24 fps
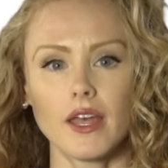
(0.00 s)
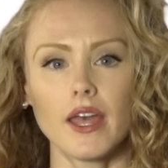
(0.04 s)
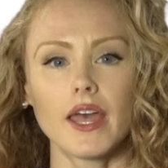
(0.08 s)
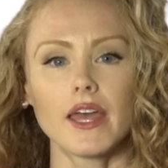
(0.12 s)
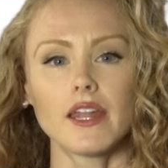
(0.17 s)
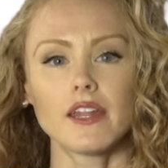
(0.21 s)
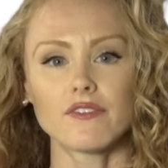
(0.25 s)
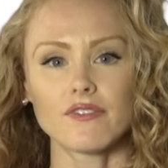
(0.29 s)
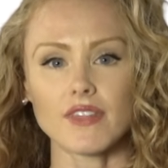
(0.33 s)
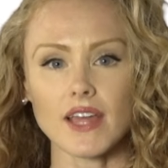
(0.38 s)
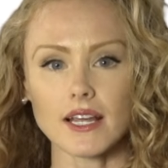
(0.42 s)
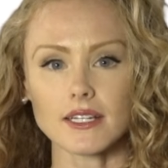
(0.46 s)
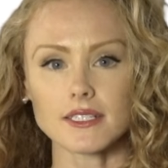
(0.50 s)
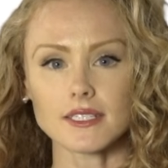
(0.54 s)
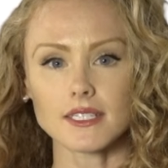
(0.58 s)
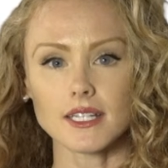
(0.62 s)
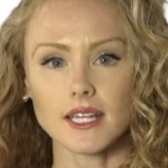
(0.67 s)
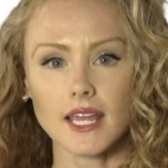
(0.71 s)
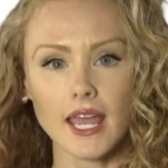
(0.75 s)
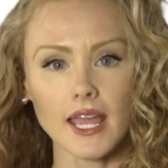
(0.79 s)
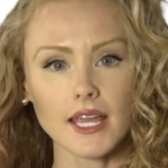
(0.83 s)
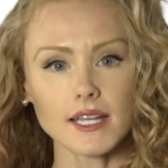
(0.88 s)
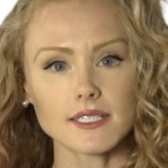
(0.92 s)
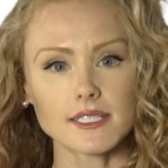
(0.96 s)
And if that's the
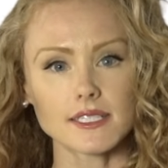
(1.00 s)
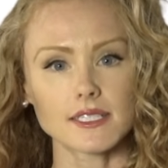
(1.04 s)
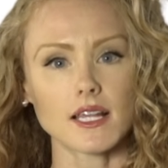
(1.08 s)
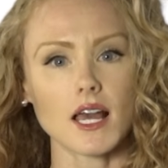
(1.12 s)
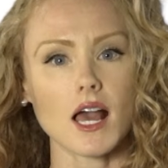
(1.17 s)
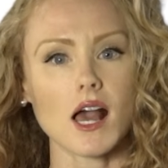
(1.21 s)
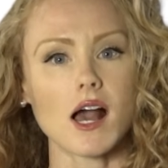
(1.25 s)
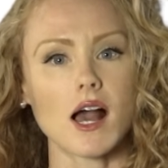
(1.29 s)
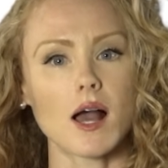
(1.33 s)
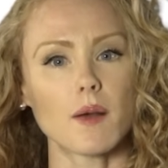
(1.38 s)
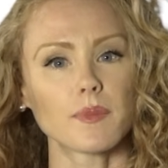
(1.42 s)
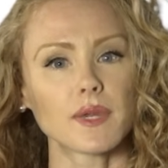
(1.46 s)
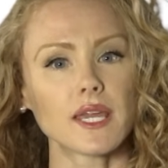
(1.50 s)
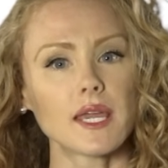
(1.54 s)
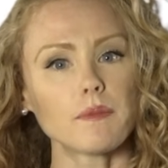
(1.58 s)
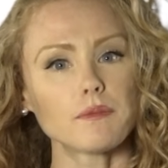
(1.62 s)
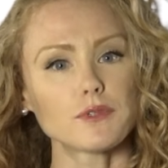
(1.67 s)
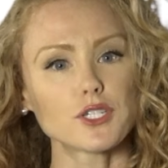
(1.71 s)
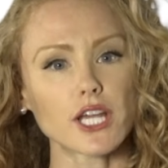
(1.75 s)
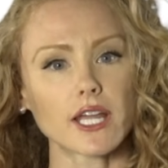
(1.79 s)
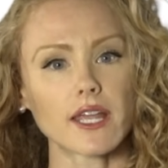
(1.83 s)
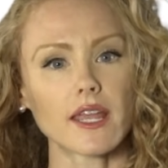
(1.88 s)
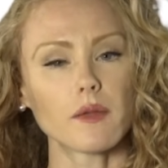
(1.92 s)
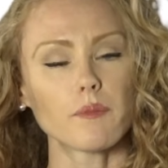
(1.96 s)
case, keep
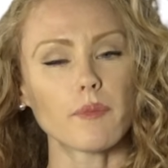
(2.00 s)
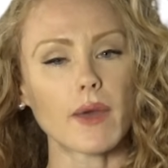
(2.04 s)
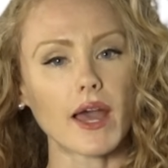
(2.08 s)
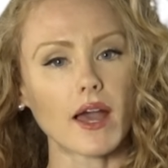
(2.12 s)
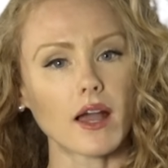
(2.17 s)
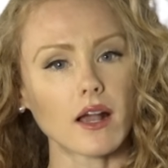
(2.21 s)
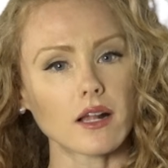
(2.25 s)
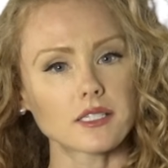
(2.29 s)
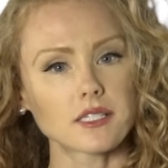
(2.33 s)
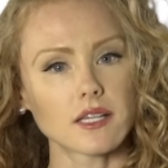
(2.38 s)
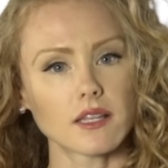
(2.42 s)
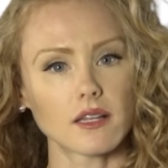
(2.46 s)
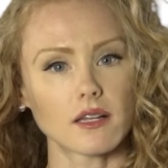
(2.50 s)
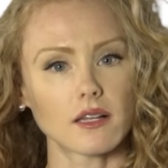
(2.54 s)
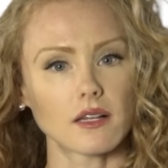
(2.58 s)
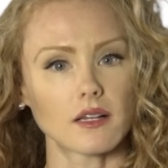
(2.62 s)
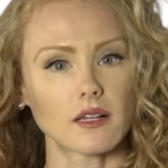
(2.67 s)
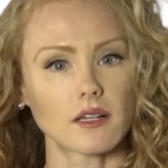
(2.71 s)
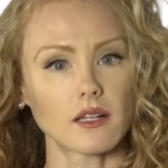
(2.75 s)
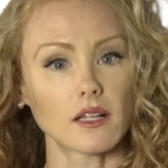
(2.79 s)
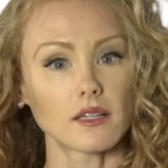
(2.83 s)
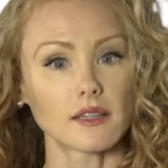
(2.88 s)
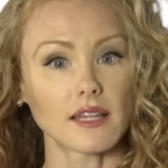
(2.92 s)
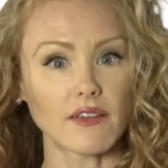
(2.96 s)
checking back to
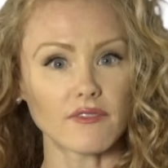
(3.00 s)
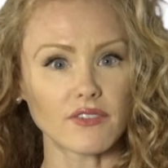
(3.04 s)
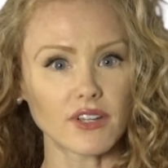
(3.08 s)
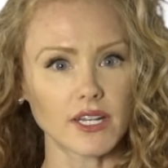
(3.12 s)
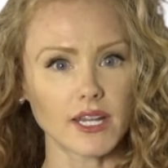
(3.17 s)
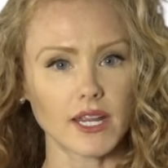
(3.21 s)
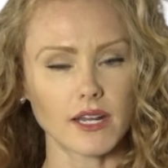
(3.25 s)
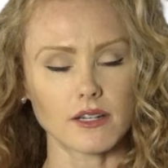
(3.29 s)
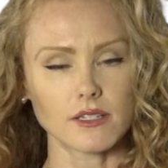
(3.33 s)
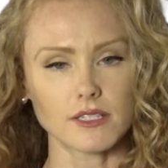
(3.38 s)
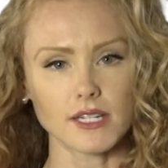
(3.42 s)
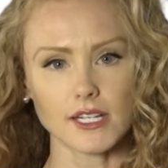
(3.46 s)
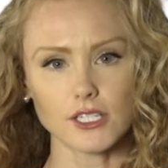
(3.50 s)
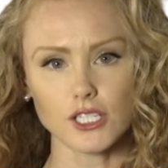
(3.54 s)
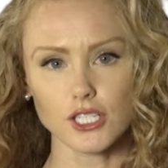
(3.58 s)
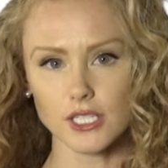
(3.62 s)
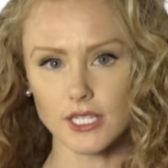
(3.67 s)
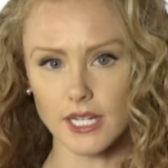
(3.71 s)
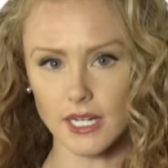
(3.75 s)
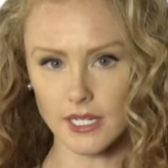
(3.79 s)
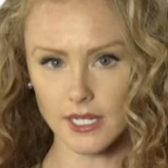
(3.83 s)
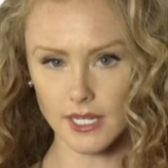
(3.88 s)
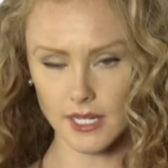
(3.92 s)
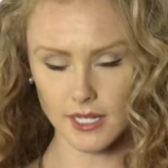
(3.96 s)
the 11 annotation
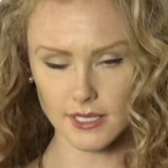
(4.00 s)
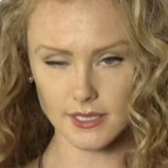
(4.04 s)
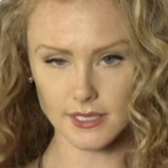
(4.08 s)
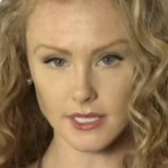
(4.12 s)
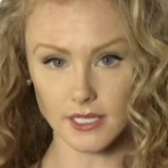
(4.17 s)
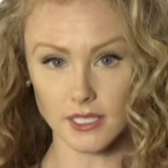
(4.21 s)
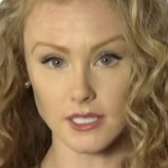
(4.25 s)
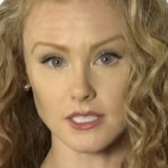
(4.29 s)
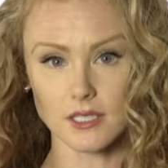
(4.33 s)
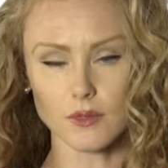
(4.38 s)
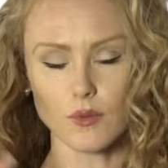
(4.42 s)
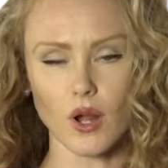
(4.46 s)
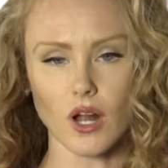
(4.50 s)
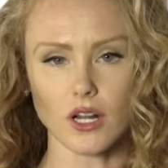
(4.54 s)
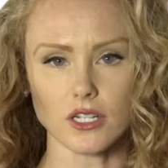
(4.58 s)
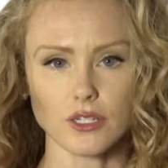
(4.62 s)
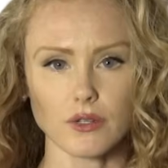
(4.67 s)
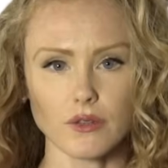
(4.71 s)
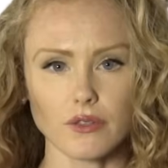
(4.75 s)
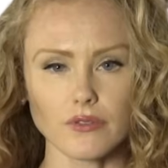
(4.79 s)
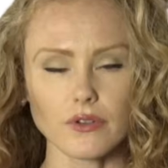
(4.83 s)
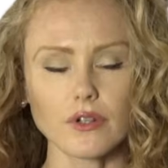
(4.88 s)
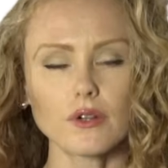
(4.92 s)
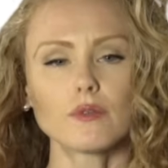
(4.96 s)
techniques that I just walked
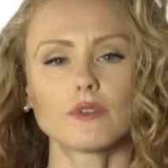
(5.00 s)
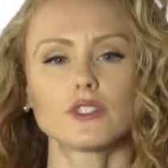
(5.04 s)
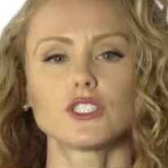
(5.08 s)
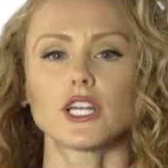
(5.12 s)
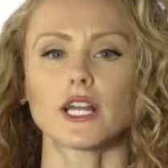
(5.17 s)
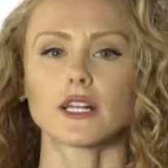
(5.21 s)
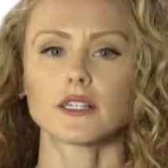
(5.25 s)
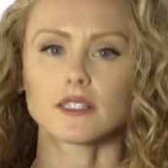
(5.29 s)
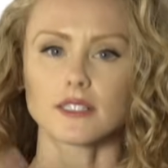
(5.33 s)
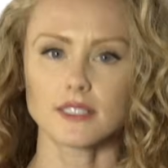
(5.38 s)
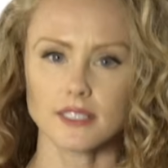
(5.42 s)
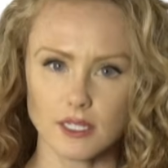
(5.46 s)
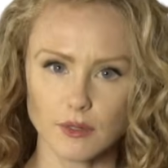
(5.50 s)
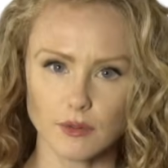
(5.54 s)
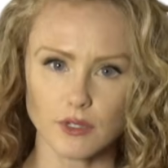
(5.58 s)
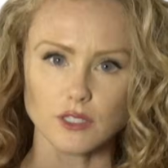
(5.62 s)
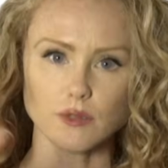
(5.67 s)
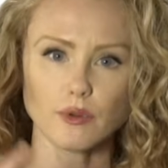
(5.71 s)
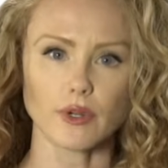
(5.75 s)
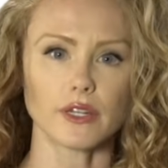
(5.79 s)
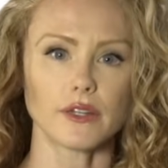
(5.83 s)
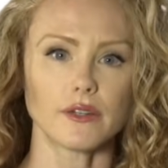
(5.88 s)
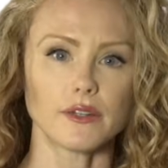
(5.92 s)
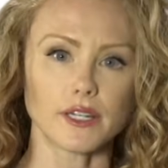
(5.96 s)
you through and check to see which
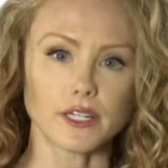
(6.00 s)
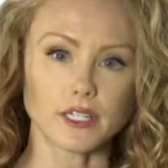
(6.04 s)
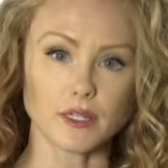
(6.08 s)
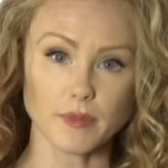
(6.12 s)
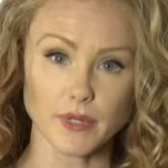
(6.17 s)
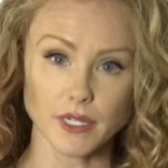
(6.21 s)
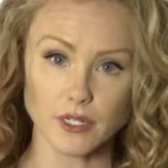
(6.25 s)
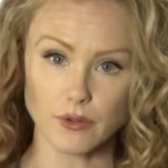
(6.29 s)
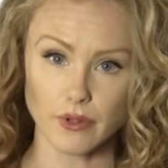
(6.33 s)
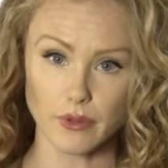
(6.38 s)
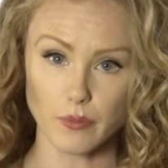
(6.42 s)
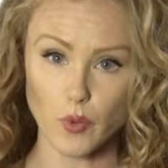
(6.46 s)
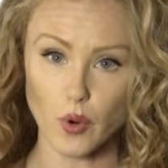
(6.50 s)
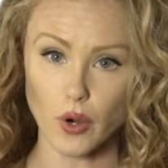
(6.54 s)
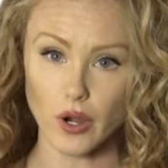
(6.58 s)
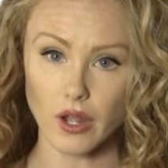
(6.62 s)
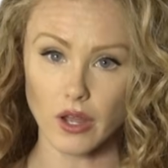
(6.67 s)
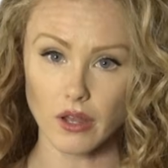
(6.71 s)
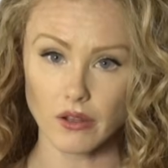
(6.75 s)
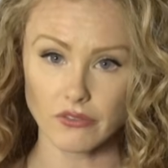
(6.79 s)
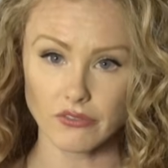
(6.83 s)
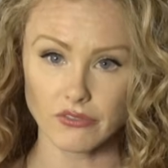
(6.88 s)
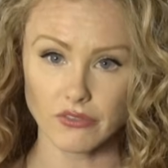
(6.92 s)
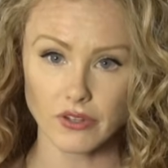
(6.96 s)
one you need to be doing more of.